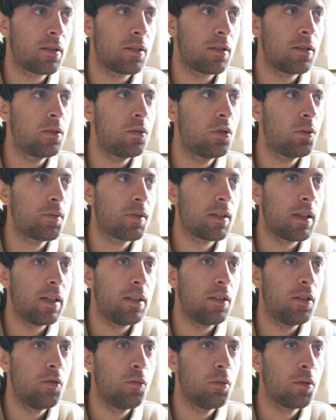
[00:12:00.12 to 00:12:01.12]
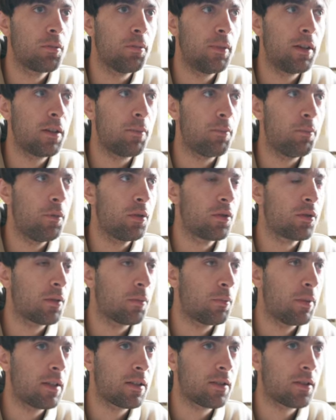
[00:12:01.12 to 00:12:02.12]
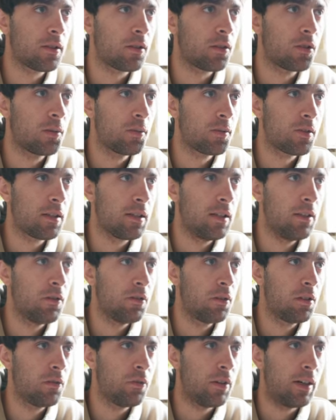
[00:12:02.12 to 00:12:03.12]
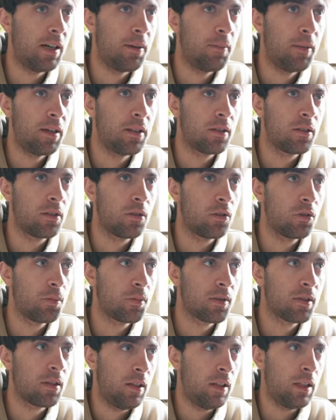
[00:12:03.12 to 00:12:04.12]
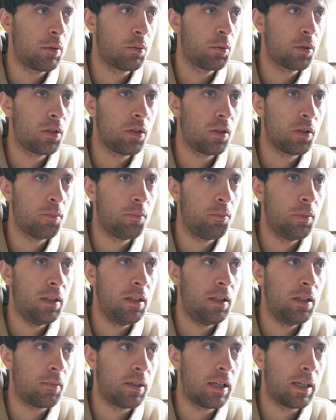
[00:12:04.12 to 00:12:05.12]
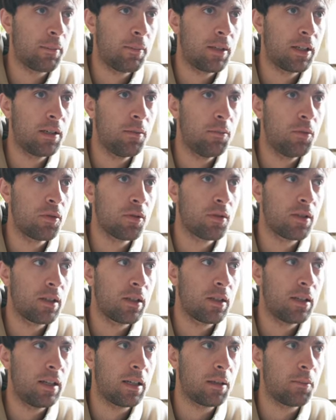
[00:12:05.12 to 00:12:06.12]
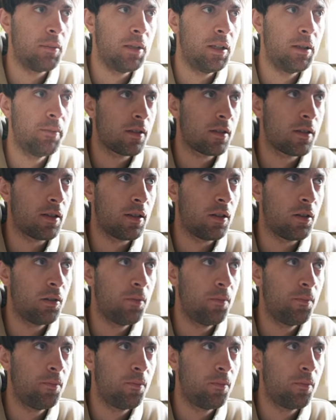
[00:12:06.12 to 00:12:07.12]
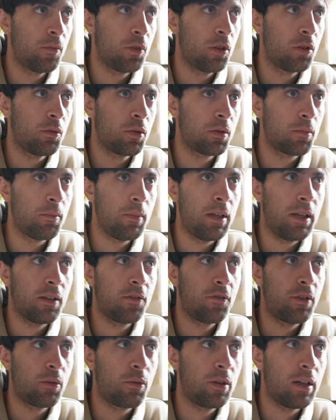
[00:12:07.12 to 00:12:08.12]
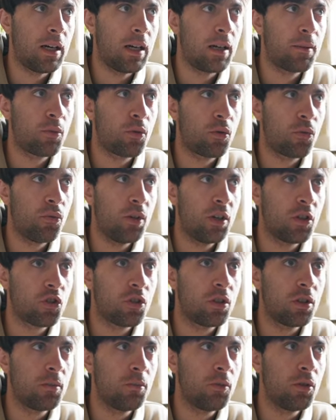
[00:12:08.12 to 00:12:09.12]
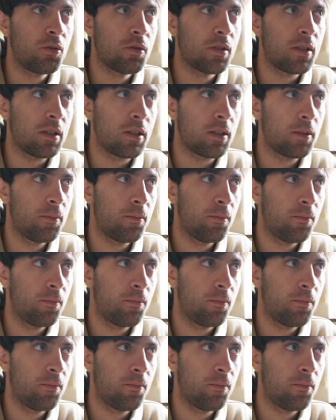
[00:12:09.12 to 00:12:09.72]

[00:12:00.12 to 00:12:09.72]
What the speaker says: on loops, and you would make music based on loops. Even if I made the loops, it would not be like making music like me. So you would make very unprofessional music.